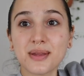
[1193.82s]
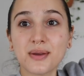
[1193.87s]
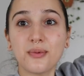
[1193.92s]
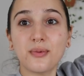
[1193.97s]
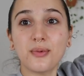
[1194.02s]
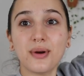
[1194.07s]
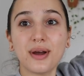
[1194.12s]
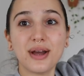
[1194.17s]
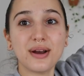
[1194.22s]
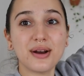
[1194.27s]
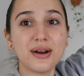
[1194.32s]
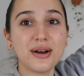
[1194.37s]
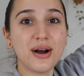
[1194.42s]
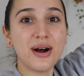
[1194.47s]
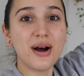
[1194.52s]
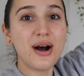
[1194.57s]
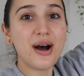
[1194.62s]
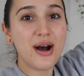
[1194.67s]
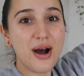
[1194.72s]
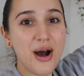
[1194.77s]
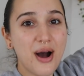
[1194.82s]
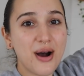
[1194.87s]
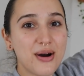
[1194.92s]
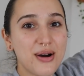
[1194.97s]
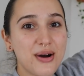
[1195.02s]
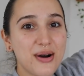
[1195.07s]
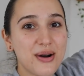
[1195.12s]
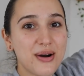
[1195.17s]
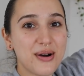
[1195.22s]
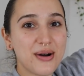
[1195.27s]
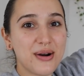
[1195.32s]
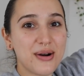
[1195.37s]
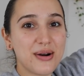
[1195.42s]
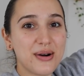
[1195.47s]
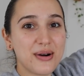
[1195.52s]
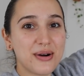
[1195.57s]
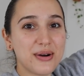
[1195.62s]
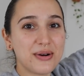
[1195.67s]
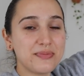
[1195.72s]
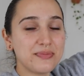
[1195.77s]
we're
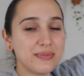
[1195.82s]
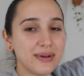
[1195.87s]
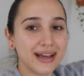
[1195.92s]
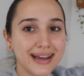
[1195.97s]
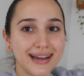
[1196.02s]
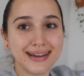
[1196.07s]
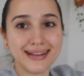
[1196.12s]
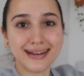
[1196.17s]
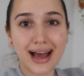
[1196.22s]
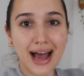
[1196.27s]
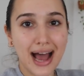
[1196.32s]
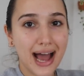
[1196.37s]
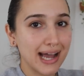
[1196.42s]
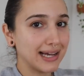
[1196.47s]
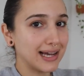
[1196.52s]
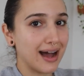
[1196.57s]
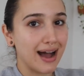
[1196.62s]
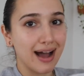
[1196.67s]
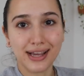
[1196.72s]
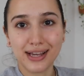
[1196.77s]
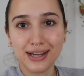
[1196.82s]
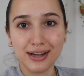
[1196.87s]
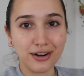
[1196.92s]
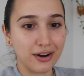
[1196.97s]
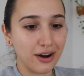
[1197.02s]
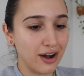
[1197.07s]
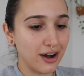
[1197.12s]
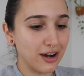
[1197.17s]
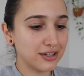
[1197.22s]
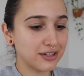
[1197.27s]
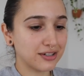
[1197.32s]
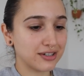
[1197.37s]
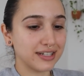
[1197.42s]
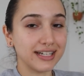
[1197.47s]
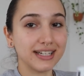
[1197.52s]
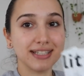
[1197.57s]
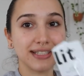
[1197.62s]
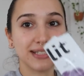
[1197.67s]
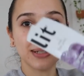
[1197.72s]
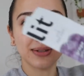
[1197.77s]
home and I got here
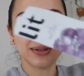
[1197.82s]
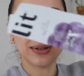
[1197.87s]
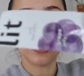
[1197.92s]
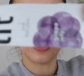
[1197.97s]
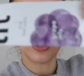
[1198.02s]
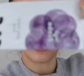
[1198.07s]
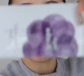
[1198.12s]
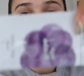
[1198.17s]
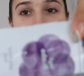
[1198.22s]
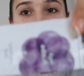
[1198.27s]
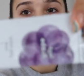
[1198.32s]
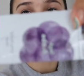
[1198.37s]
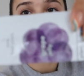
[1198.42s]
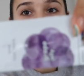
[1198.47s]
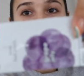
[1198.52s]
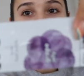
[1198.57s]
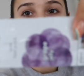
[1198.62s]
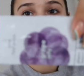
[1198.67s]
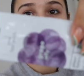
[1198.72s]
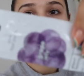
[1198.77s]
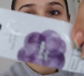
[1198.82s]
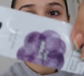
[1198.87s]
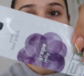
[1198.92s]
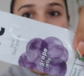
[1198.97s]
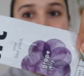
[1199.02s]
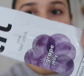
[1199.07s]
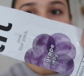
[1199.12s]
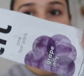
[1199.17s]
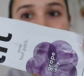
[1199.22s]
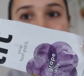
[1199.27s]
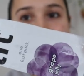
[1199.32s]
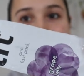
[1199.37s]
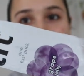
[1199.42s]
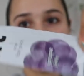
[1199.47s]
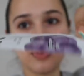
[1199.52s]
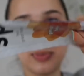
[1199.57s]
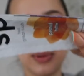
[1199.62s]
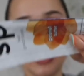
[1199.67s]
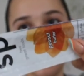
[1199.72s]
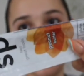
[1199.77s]
hungry so I ate a
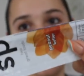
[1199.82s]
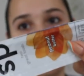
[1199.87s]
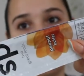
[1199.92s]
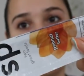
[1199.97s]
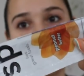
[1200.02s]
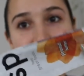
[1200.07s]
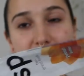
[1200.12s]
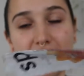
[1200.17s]
split